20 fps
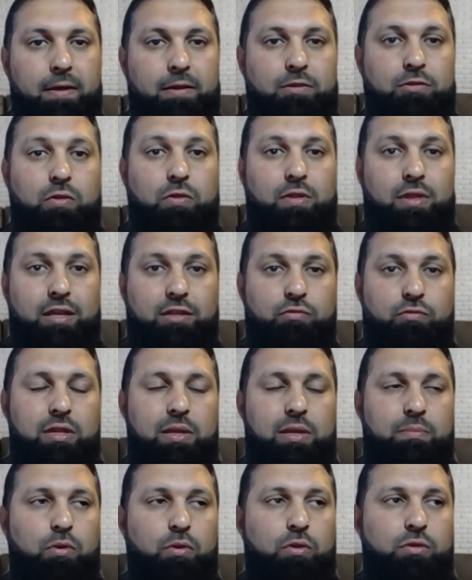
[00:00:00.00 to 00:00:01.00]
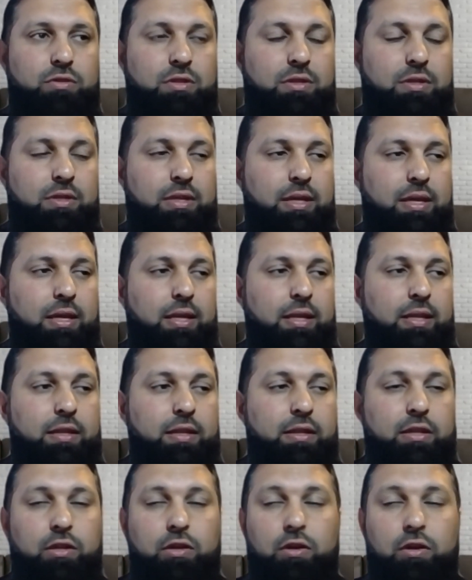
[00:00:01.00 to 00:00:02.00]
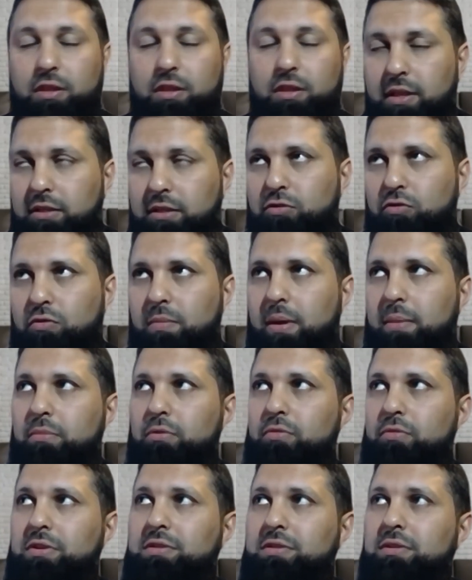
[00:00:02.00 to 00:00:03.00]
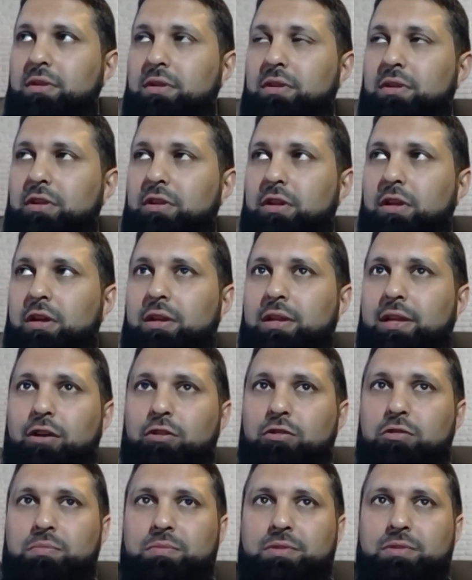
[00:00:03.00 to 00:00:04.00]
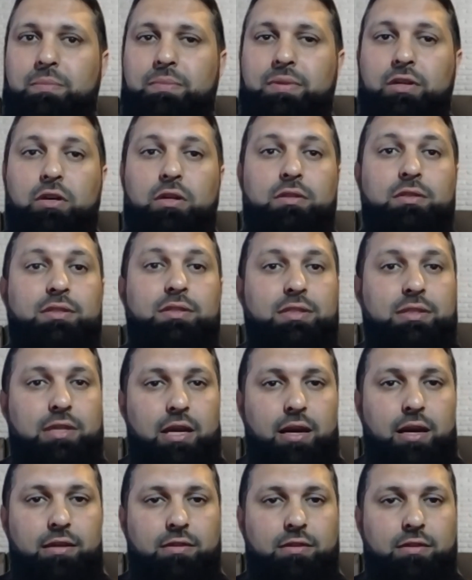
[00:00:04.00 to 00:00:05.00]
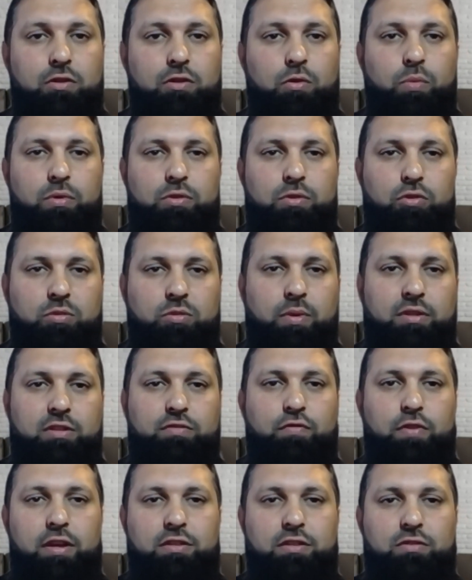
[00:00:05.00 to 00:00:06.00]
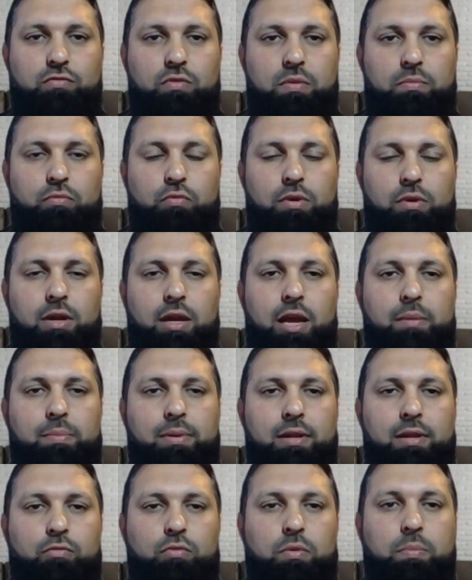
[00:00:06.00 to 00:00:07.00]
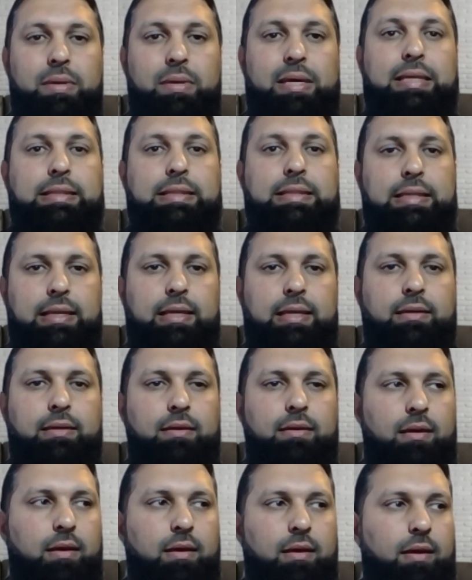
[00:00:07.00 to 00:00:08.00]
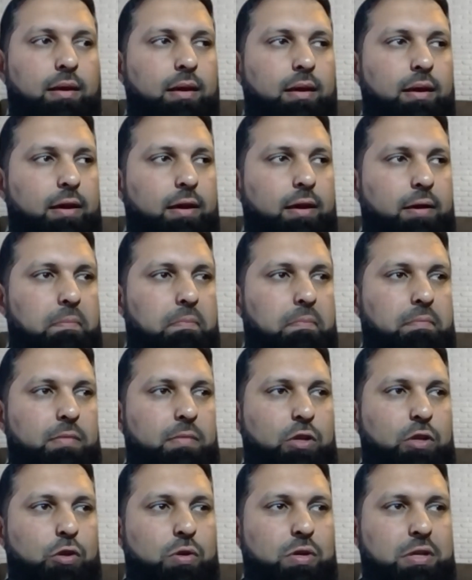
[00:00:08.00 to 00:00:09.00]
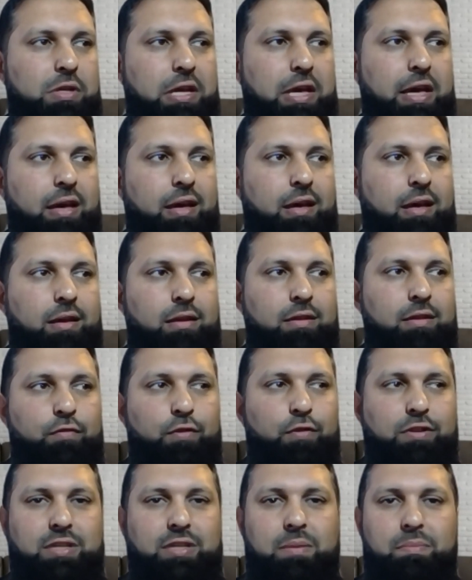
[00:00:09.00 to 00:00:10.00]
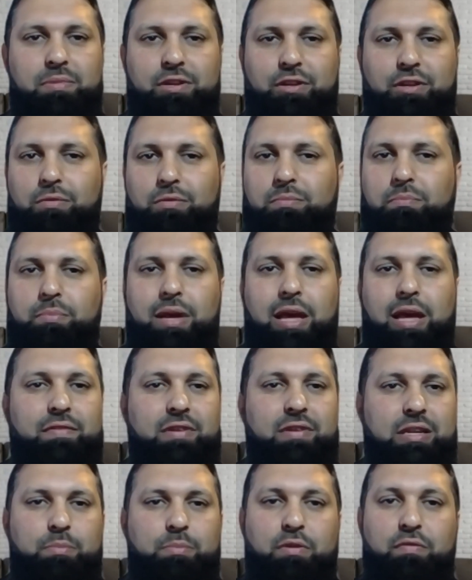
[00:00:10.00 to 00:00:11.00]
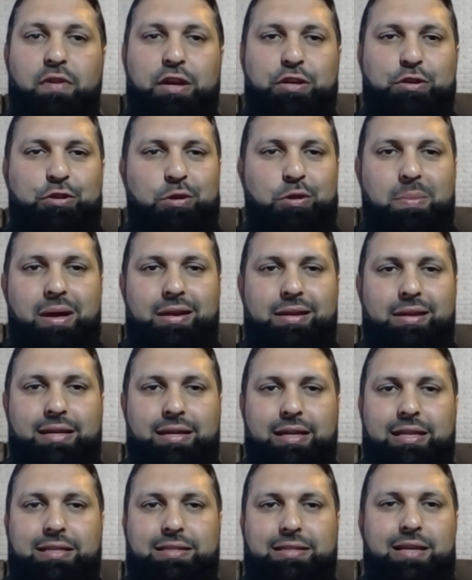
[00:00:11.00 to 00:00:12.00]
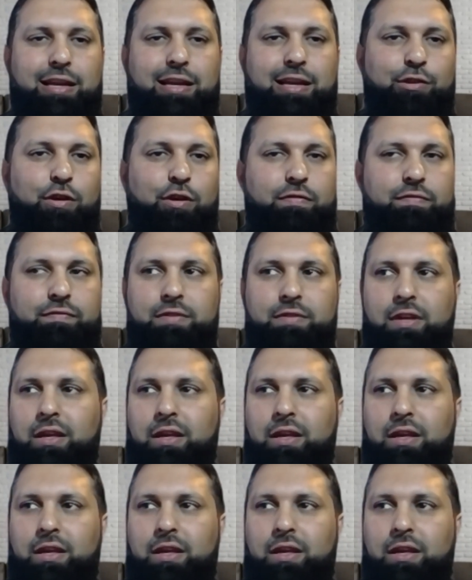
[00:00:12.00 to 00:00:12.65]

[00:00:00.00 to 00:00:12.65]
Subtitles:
So that's really important. The other thing to remember is that your learning outcomes can be unsigned. So we talked about this phrase, reliably and repeatedly. You can get, for example, behaving in a professional manner, get it signed off